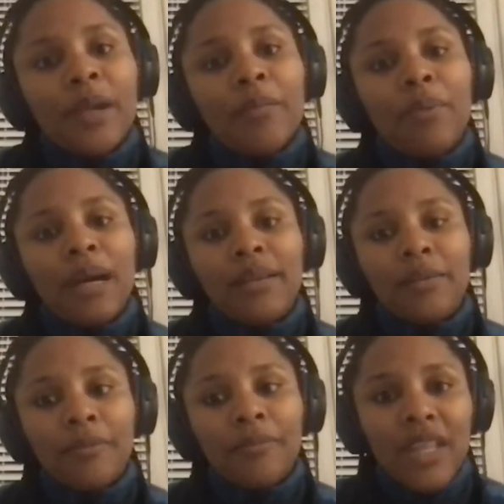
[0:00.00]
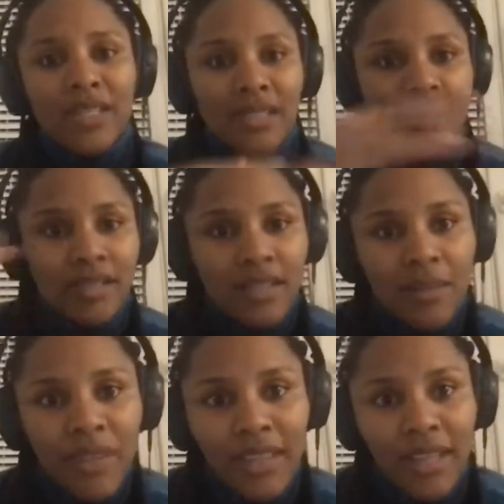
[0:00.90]
but it's still
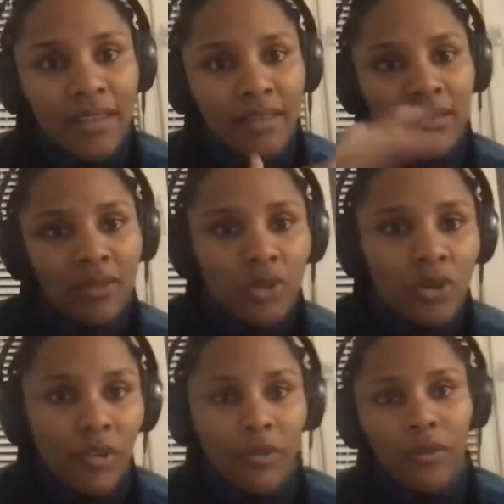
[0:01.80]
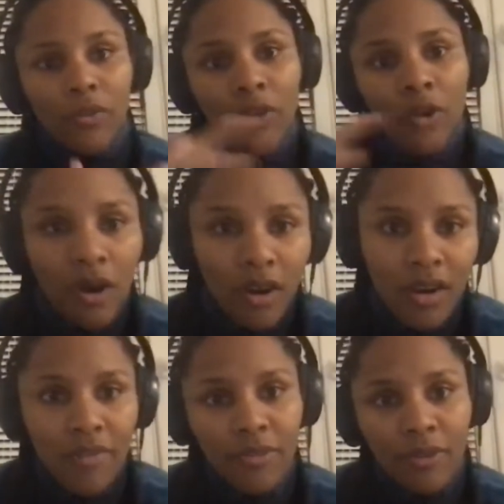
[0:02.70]
something that, you know,
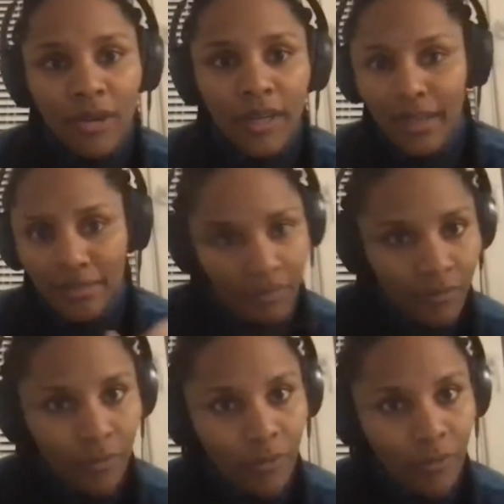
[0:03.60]
for them,